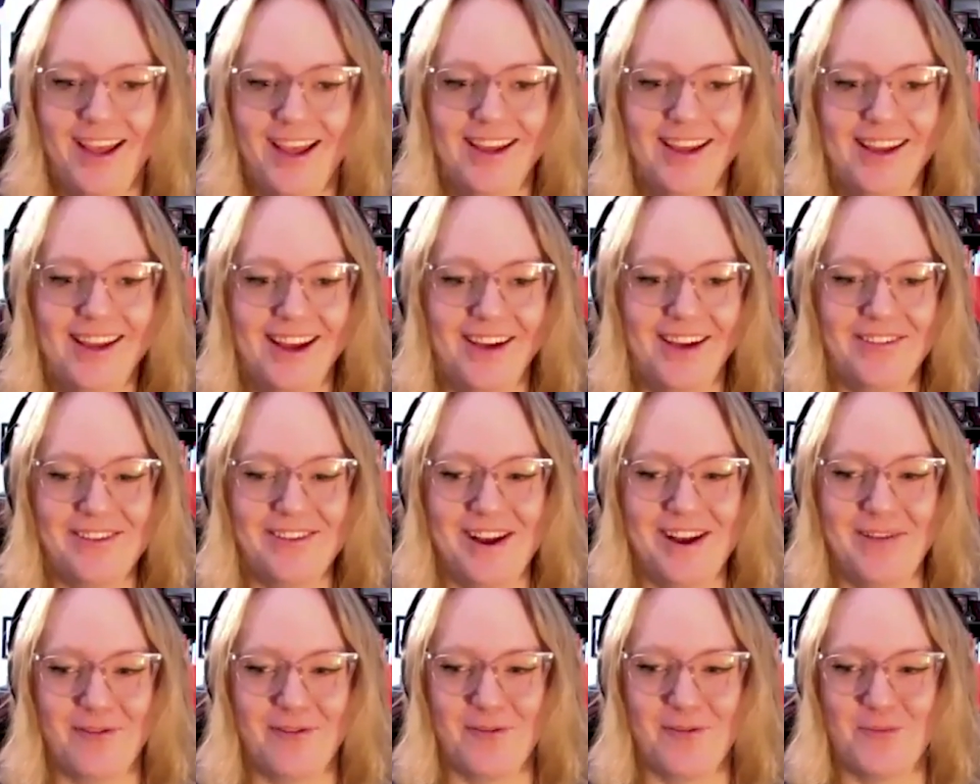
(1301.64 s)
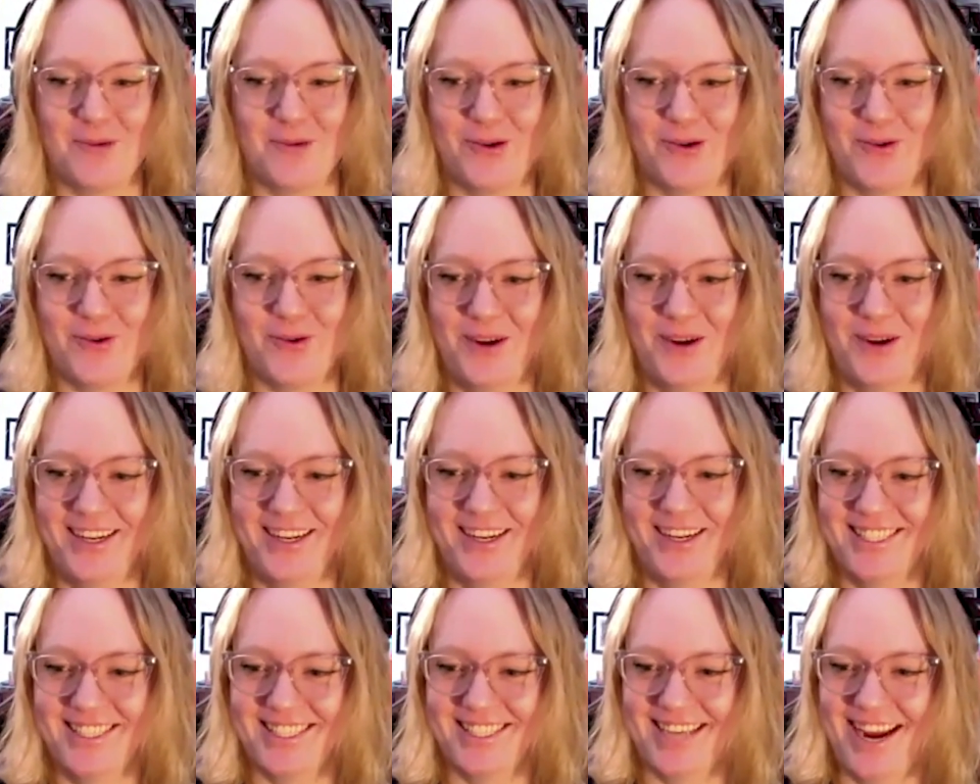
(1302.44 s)
I've never put one
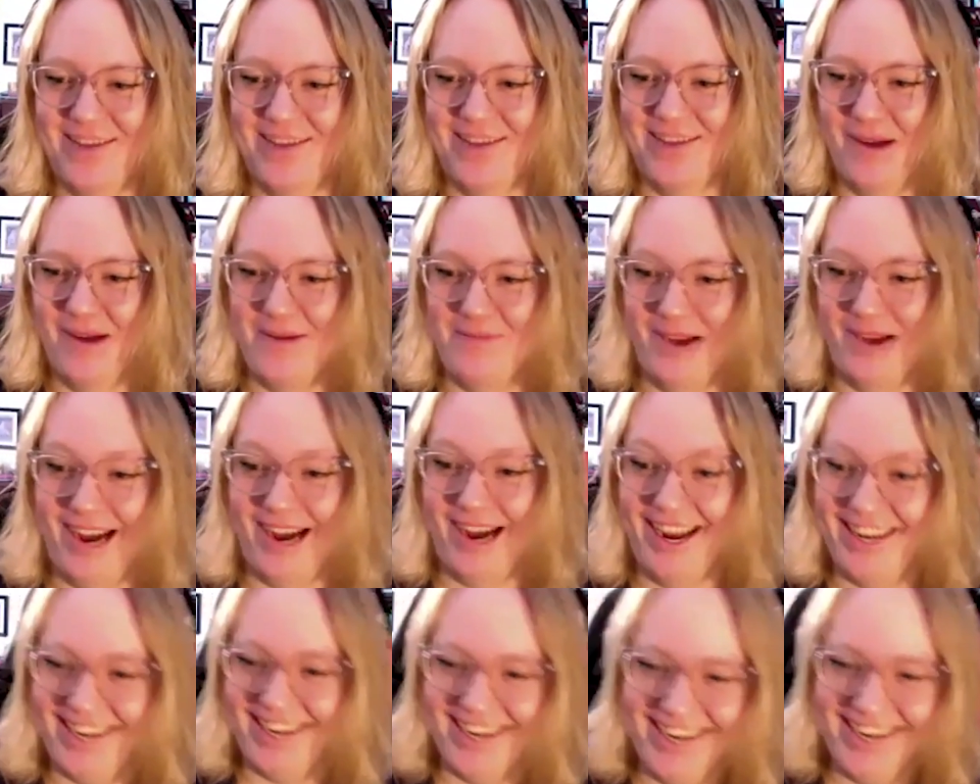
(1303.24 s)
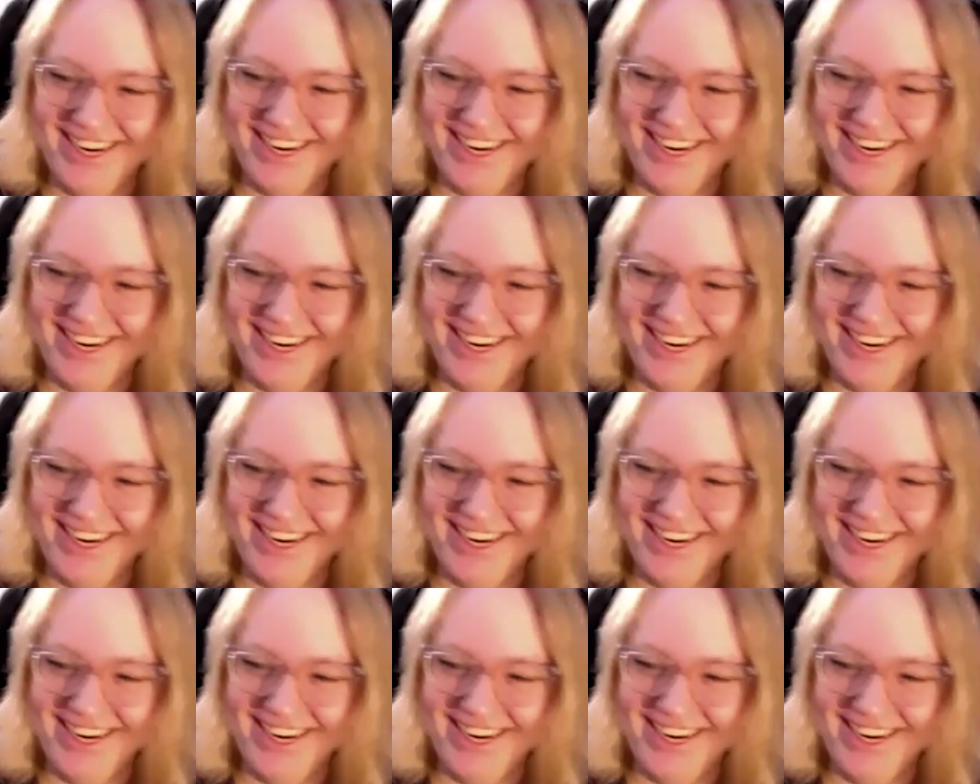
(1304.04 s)
inside my body.